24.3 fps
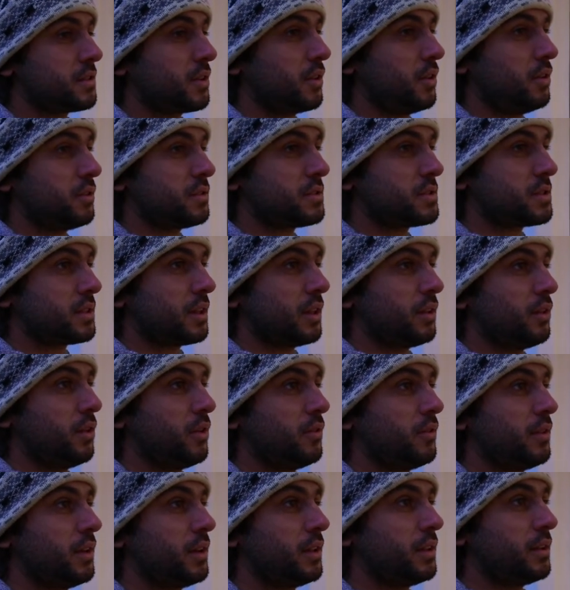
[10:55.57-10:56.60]
called
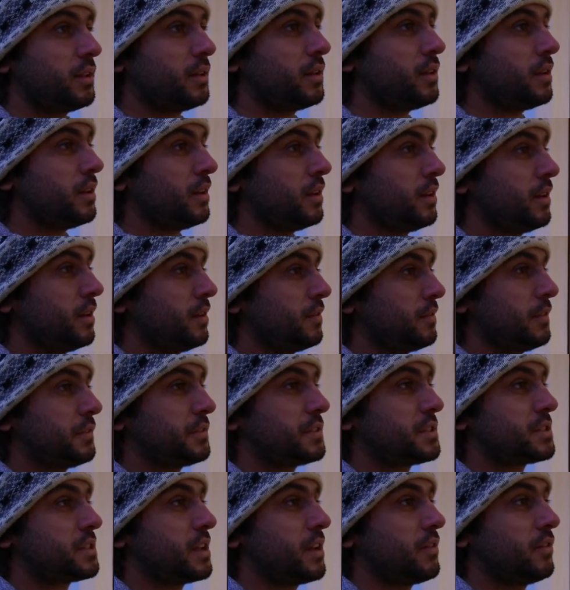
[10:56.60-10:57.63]
Stolovaya
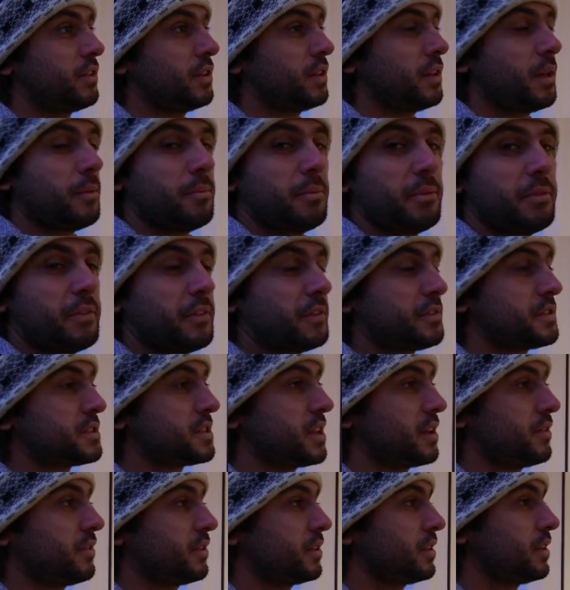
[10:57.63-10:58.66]
57, number
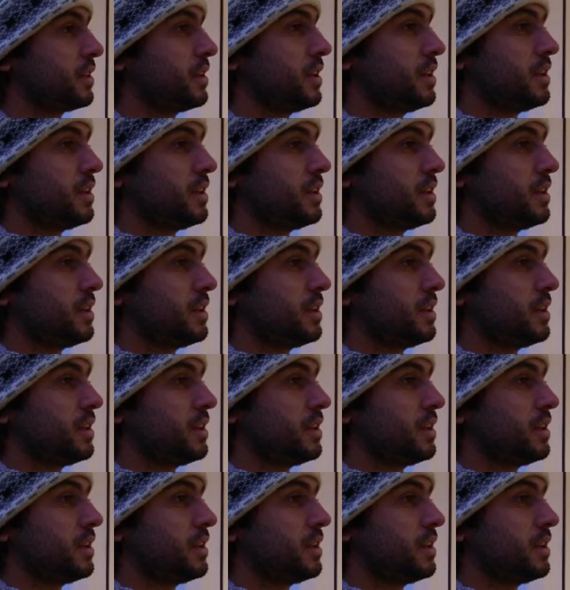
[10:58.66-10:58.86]
57.